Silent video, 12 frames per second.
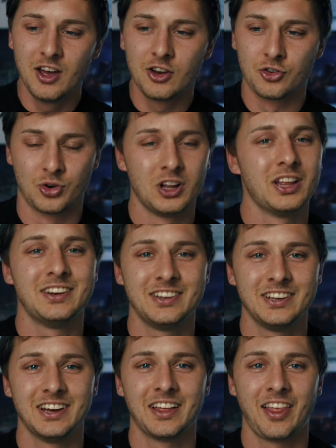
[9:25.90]
drill into
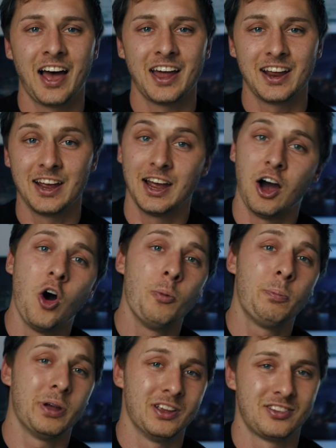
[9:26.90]
you that
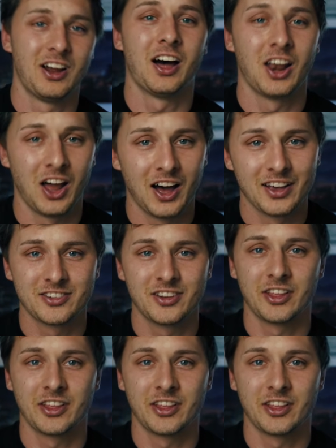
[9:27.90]
hope is not lost.